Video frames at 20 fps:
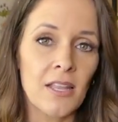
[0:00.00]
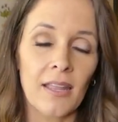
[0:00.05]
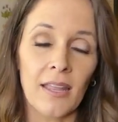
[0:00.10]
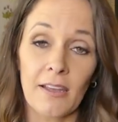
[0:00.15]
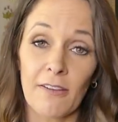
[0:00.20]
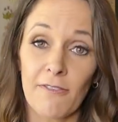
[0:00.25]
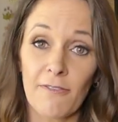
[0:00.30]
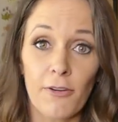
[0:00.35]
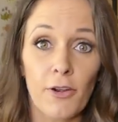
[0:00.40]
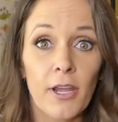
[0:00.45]

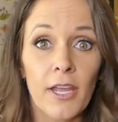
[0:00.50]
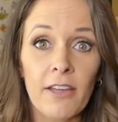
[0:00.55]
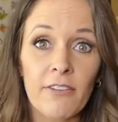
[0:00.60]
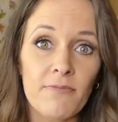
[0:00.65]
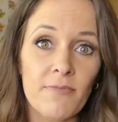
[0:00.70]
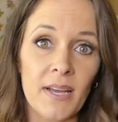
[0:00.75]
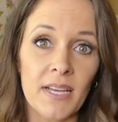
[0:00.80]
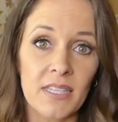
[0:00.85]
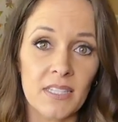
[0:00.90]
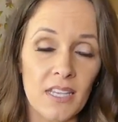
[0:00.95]
like
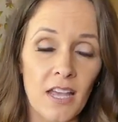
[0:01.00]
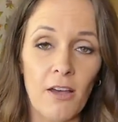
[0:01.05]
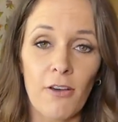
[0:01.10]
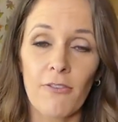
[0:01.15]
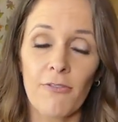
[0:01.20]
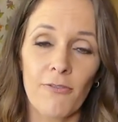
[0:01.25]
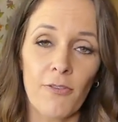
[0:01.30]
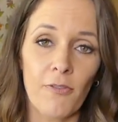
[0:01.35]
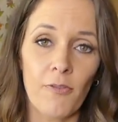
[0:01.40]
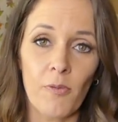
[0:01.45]
forgive
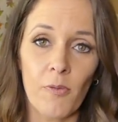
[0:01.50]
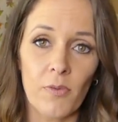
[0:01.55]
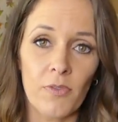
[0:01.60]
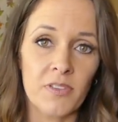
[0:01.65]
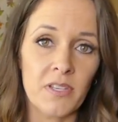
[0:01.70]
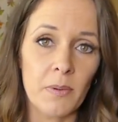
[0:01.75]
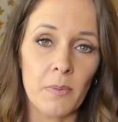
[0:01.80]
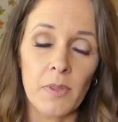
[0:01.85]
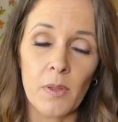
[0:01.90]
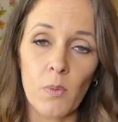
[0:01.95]
myself for
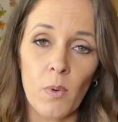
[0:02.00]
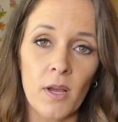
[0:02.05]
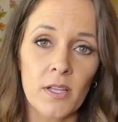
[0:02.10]
some of the